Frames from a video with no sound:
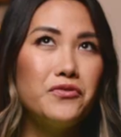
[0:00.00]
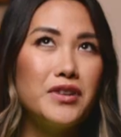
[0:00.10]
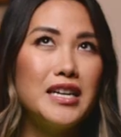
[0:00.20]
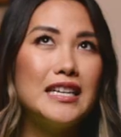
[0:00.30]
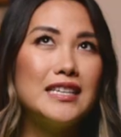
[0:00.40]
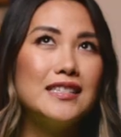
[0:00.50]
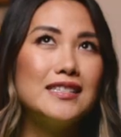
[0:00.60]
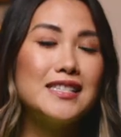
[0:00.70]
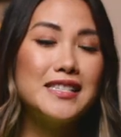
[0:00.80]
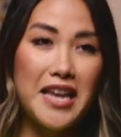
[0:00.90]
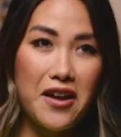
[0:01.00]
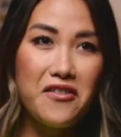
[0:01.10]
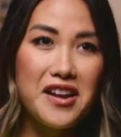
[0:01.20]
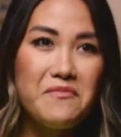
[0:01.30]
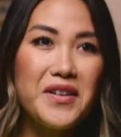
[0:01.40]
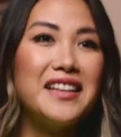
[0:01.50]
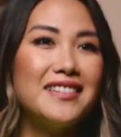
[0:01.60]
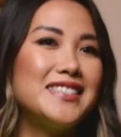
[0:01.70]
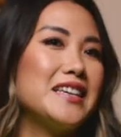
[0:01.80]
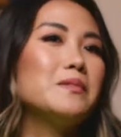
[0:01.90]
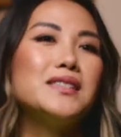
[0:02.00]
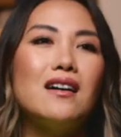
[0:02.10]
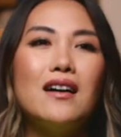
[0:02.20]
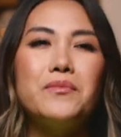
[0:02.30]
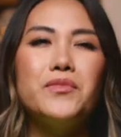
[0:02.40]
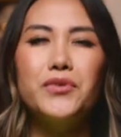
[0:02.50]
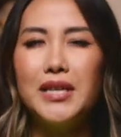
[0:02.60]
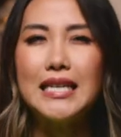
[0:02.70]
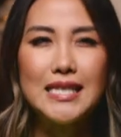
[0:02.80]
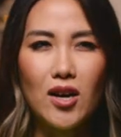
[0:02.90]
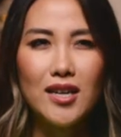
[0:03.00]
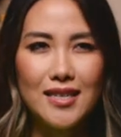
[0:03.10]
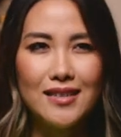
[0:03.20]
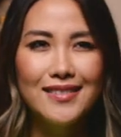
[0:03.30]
really scary, but at the same time, really exciting.